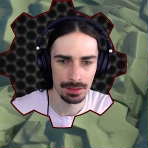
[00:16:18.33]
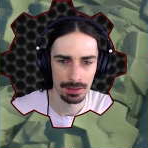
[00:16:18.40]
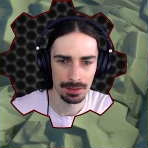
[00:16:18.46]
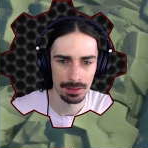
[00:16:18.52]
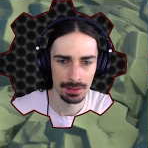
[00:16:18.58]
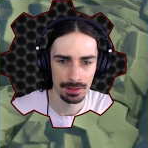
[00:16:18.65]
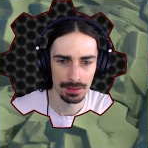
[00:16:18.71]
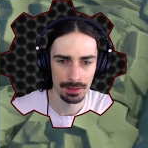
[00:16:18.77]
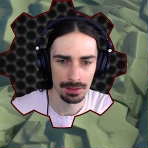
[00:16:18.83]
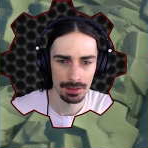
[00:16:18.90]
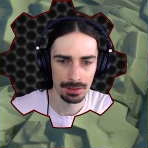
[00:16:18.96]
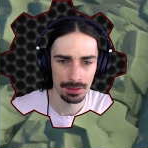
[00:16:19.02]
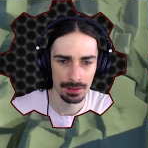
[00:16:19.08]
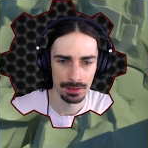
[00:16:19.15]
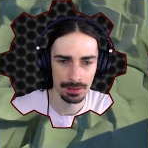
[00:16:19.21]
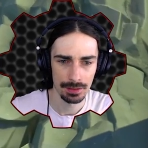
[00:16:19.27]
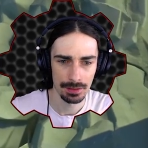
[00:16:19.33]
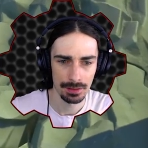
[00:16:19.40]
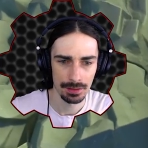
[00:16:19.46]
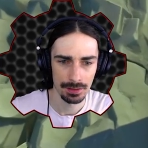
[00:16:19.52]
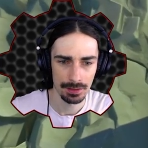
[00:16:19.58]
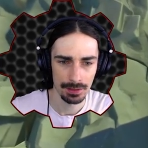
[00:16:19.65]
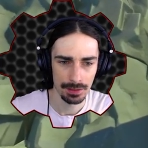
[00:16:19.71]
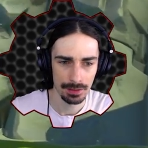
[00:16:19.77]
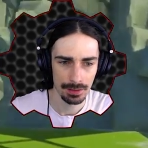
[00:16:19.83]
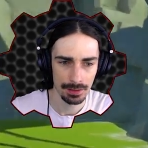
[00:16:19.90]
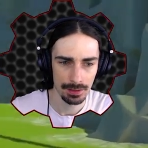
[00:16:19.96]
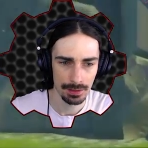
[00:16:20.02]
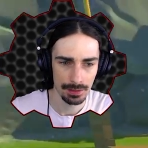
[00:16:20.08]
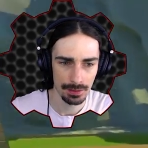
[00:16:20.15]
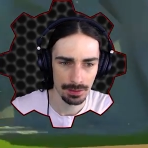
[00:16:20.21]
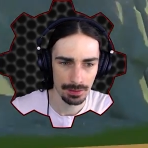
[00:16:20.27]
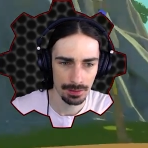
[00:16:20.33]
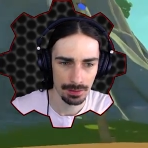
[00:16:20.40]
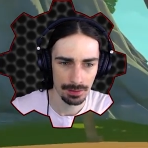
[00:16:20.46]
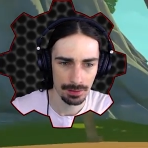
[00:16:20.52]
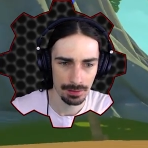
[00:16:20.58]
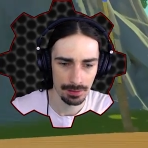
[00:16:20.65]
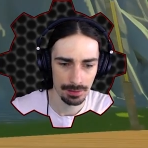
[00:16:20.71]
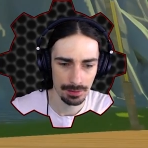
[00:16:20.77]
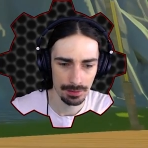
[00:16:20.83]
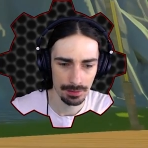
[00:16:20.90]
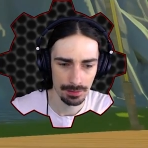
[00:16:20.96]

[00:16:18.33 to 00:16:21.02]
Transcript: Nothing is said.